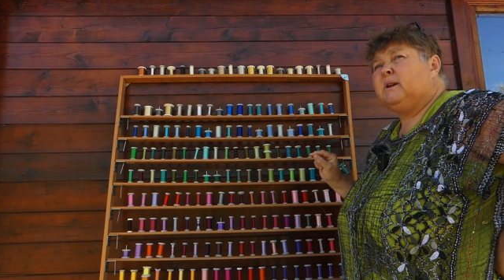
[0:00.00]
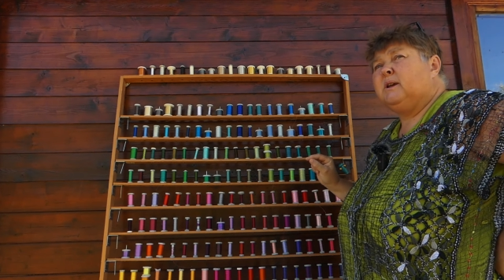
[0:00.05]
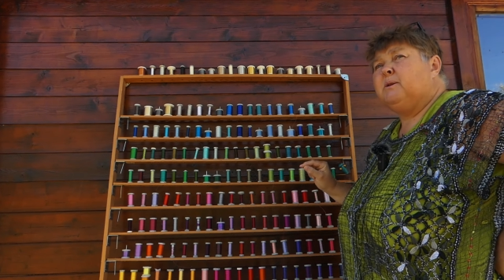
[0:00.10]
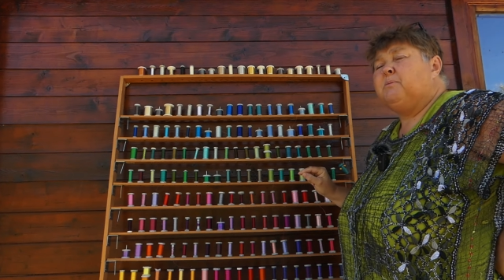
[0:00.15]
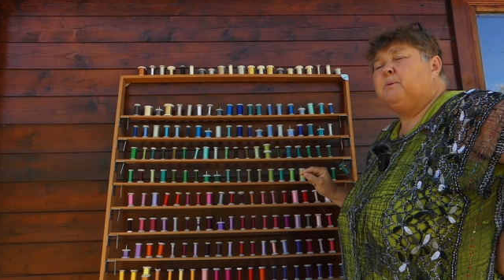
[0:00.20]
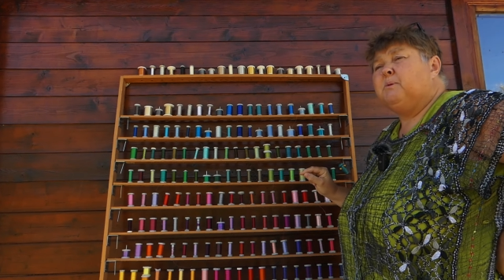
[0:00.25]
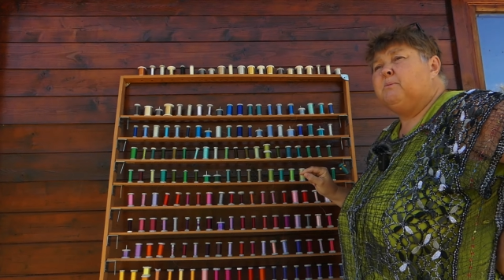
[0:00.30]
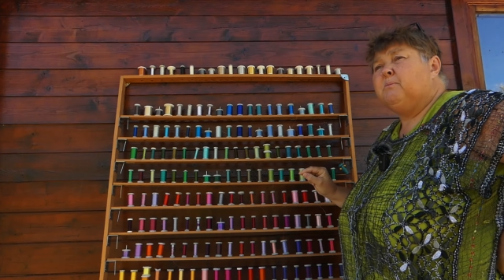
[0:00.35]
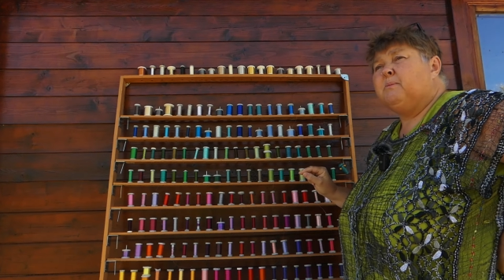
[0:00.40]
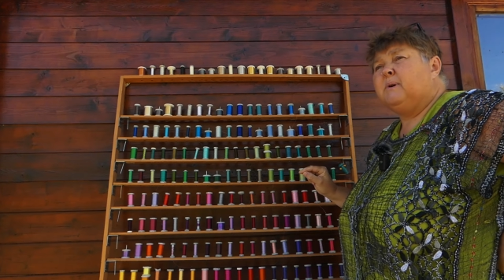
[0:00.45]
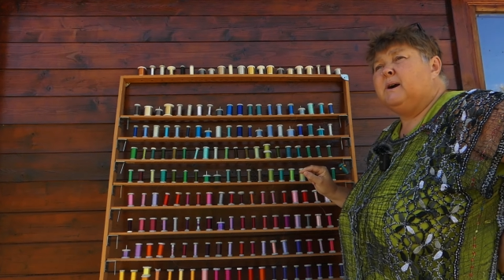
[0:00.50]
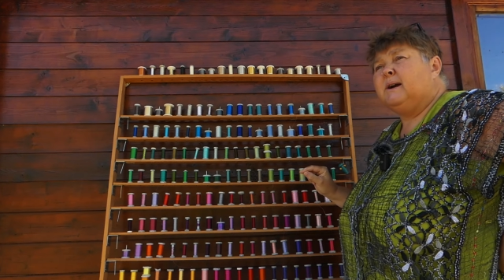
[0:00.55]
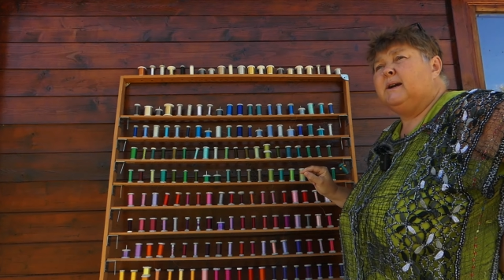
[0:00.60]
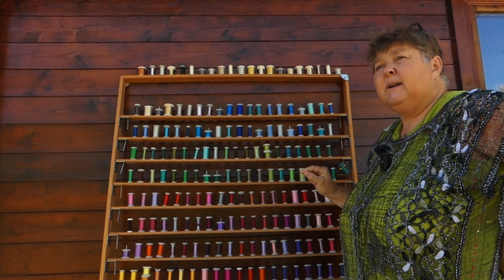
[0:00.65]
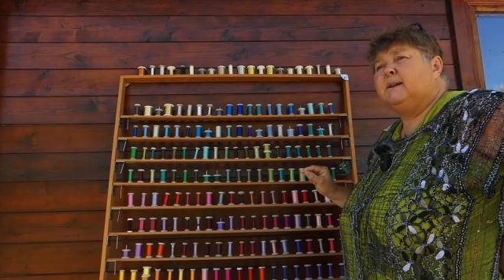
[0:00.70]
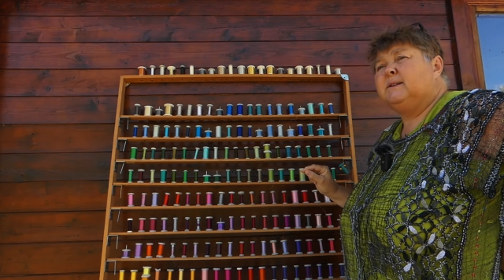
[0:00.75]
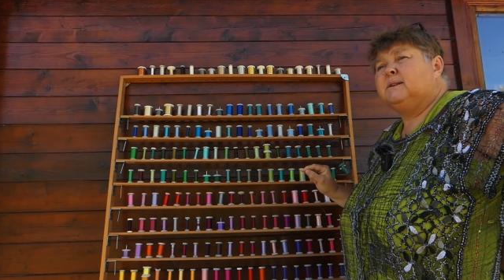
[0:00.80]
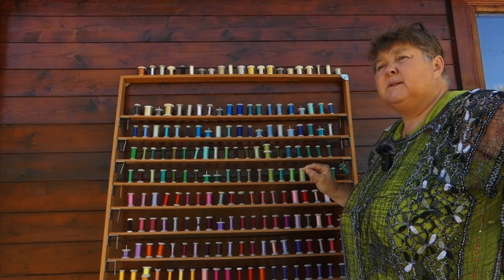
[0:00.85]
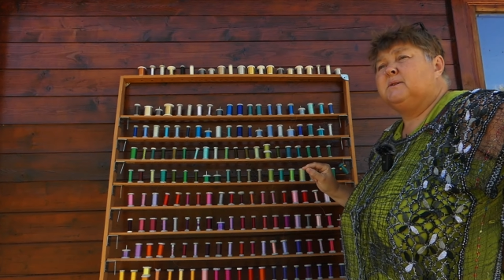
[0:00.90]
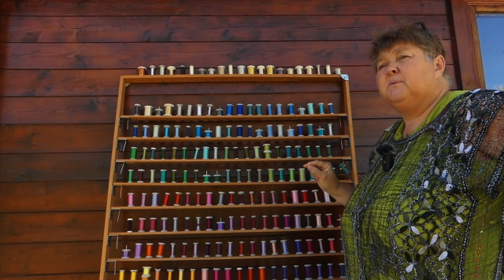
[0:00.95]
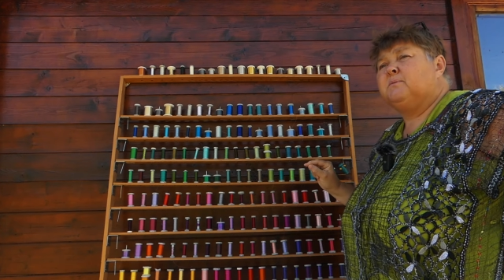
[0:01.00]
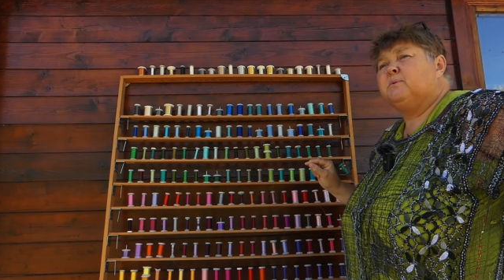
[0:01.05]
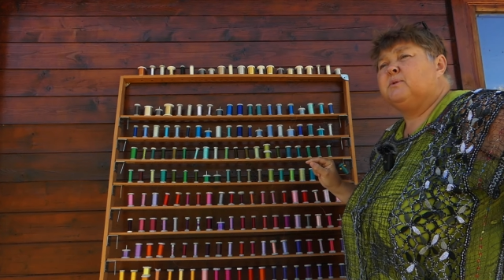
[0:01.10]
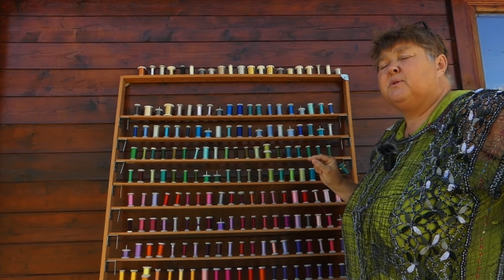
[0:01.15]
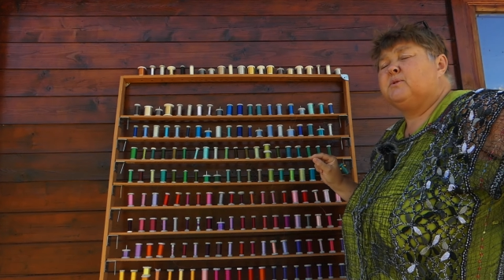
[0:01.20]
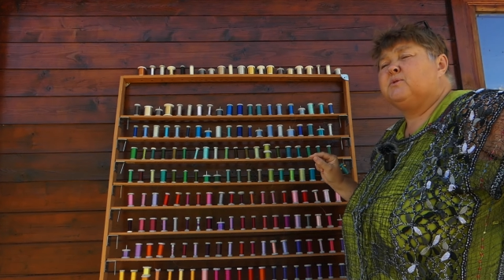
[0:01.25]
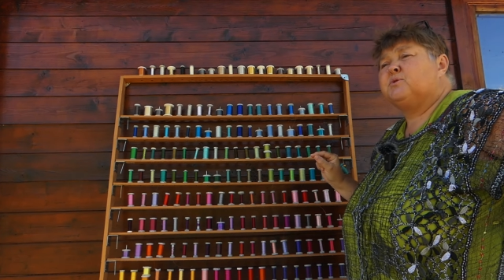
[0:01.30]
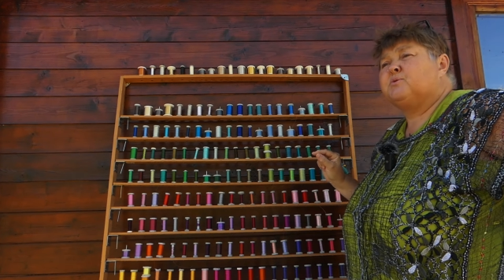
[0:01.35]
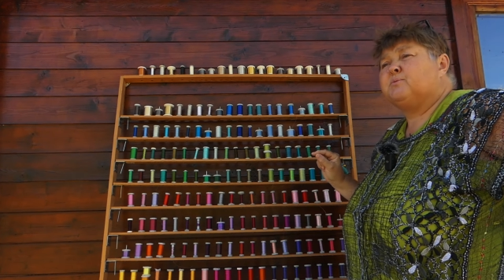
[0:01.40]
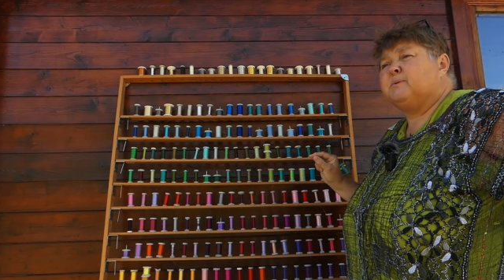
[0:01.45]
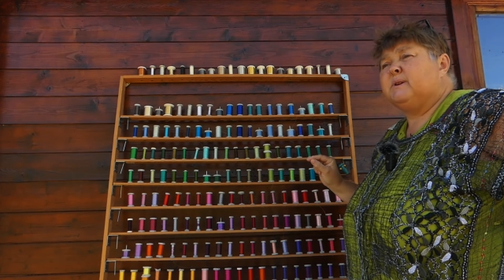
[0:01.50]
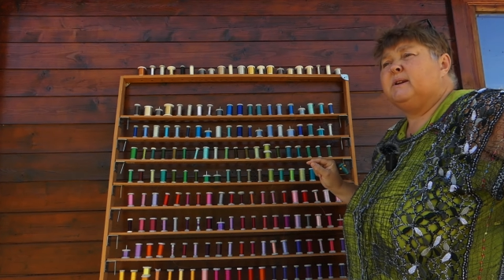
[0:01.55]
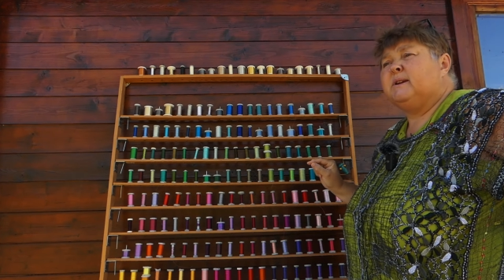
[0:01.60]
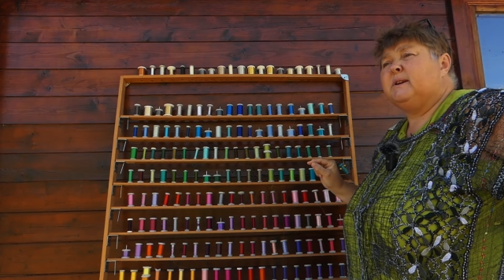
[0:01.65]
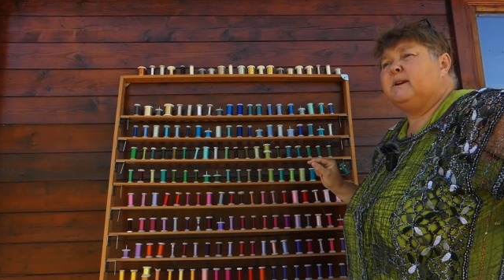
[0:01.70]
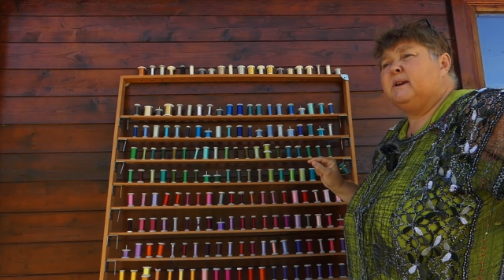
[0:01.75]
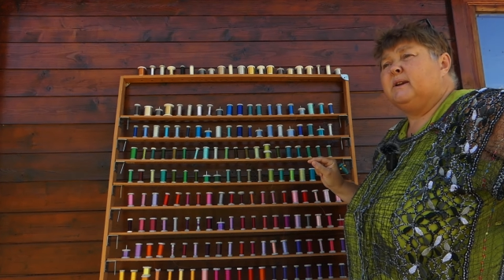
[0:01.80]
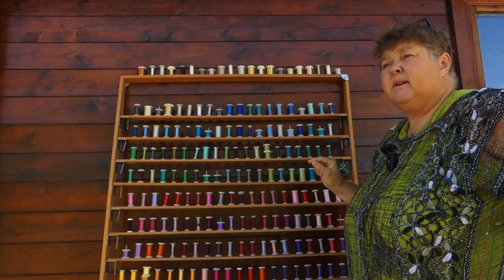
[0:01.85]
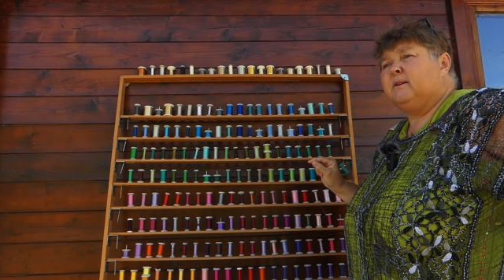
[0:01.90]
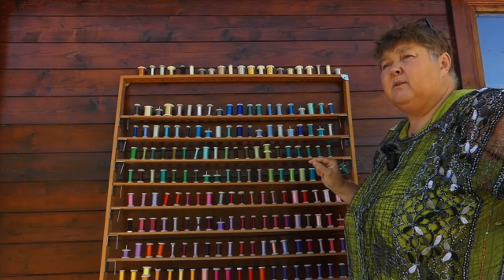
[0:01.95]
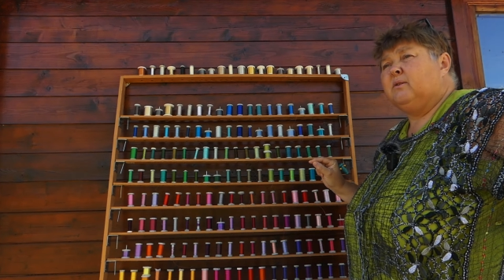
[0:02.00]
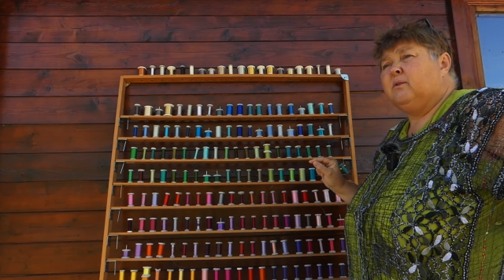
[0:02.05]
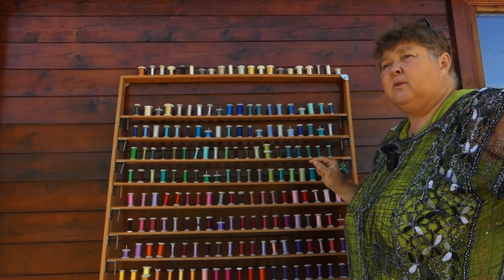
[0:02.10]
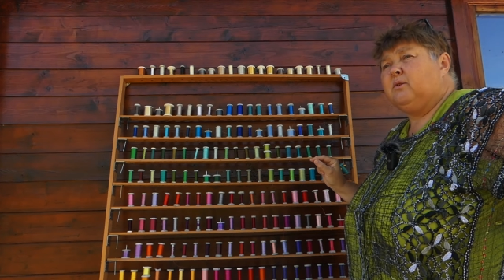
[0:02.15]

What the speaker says: keep in mind with the shrinking